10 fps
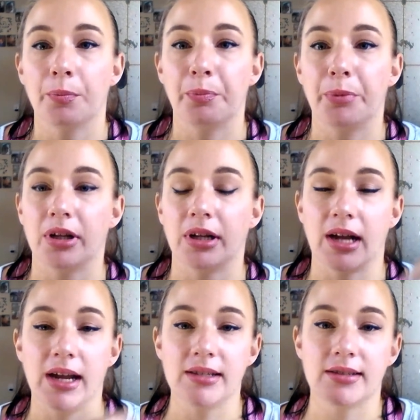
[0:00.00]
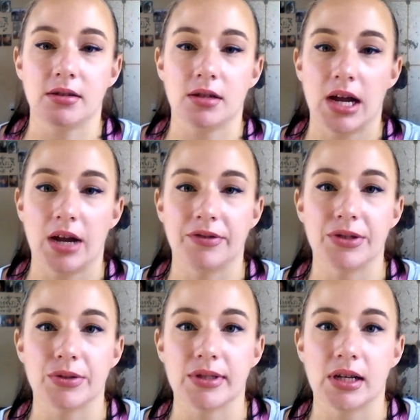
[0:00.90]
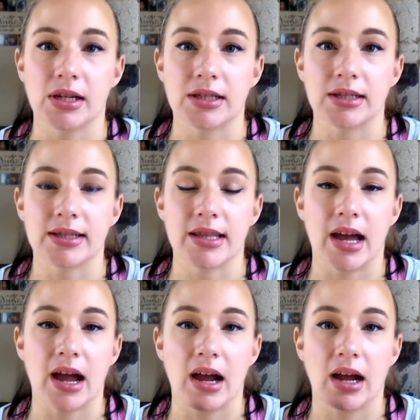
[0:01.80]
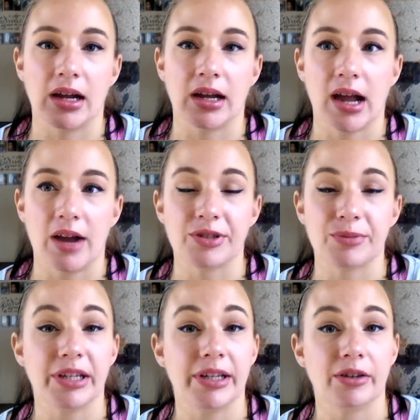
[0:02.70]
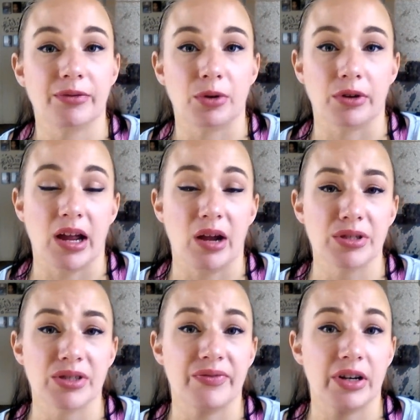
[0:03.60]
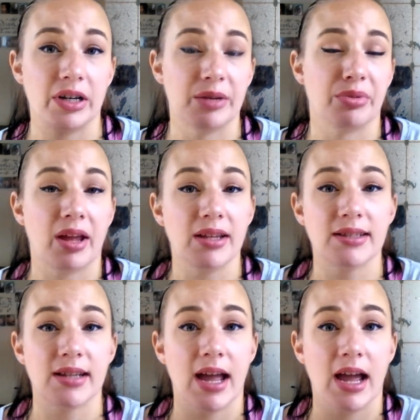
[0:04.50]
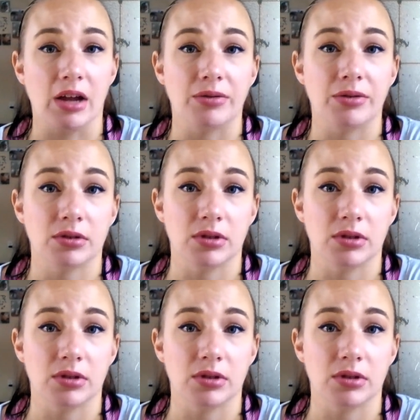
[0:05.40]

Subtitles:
But, like, I still have 2 sons that I have to be here for, that I was very blessed to have.